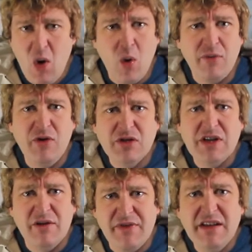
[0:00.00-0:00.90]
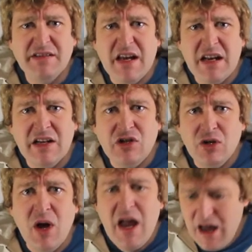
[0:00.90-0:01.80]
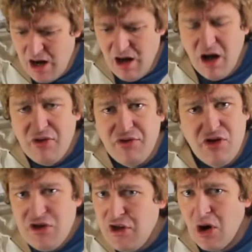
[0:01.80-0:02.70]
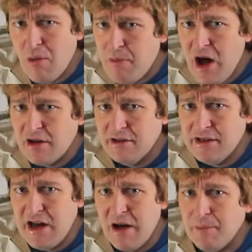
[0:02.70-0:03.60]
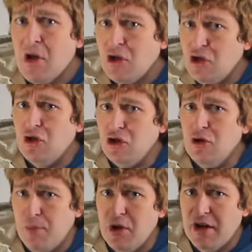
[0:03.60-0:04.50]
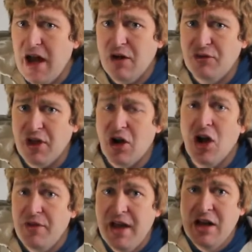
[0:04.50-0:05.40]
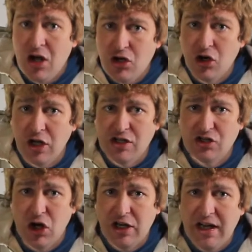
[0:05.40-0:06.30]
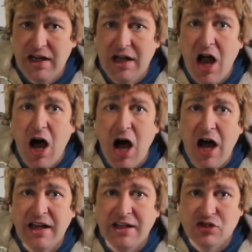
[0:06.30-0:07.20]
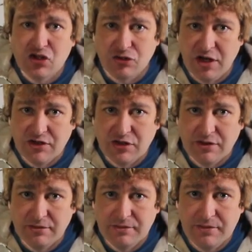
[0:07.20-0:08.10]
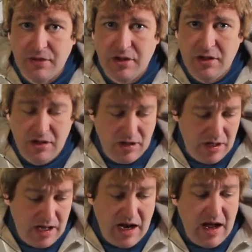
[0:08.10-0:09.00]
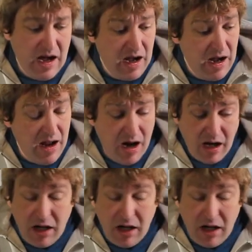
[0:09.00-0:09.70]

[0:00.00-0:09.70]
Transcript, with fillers: or if they see it in you, and you don't bottle it up, you put it out there, then you're going to start getting audience trust. And I